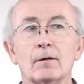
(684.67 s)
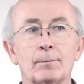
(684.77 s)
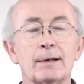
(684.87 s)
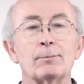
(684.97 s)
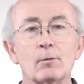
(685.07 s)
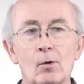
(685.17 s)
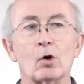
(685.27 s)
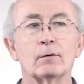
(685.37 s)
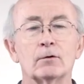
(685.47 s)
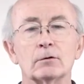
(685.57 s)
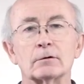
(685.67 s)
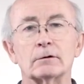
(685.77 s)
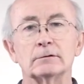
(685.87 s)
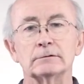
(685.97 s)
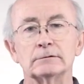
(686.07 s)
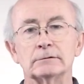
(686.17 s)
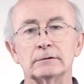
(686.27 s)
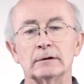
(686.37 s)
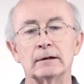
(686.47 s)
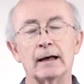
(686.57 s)
the people marveled,
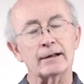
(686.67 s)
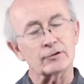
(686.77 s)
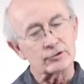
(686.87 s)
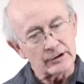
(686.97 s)
and